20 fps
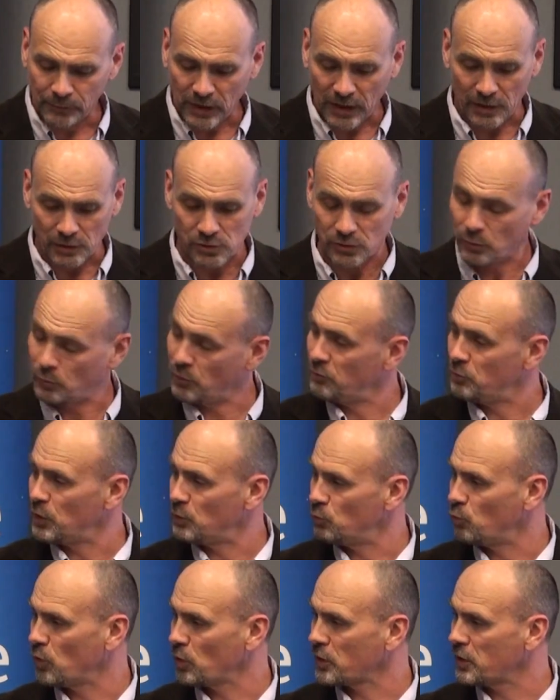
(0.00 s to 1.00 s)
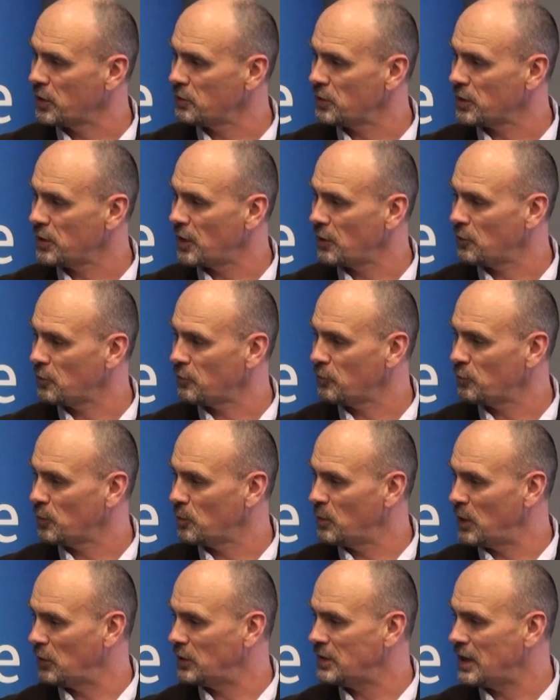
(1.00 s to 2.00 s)
Actually, we've been working together for
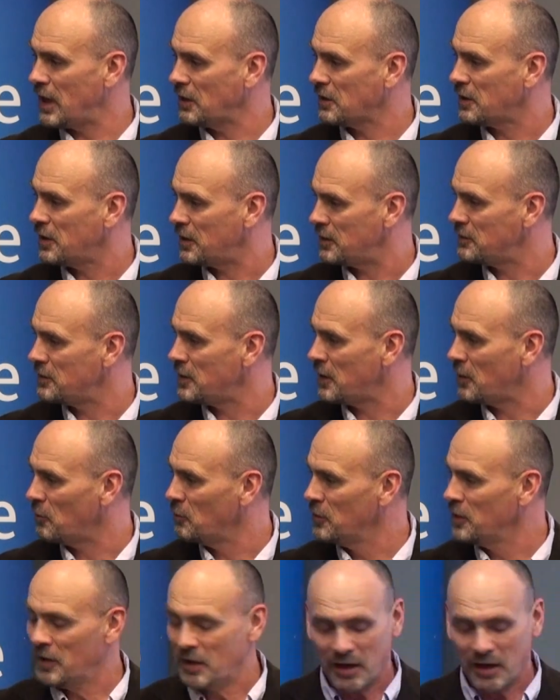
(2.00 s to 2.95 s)
about a decade now